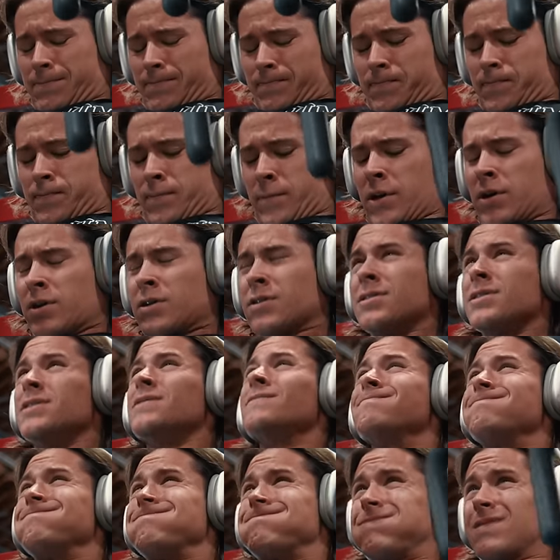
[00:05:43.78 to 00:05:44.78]
reps,
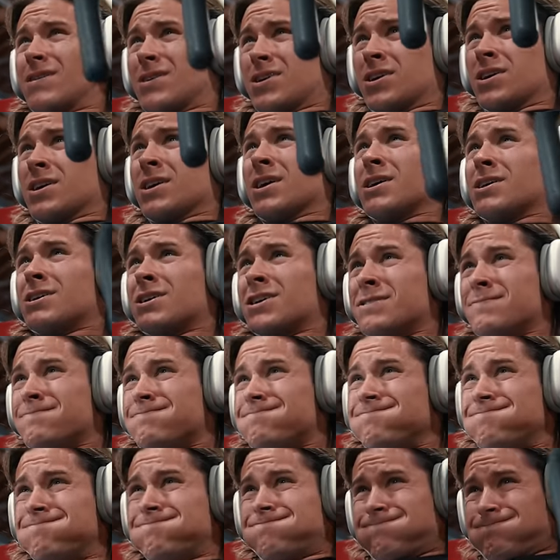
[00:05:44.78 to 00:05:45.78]
drop the weight about
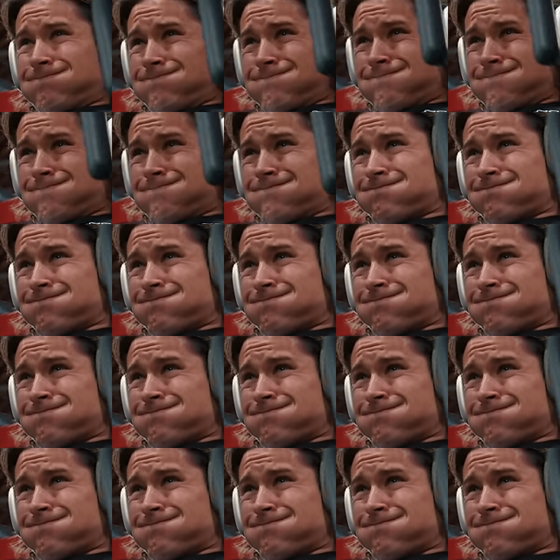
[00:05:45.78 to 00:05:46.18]
25 to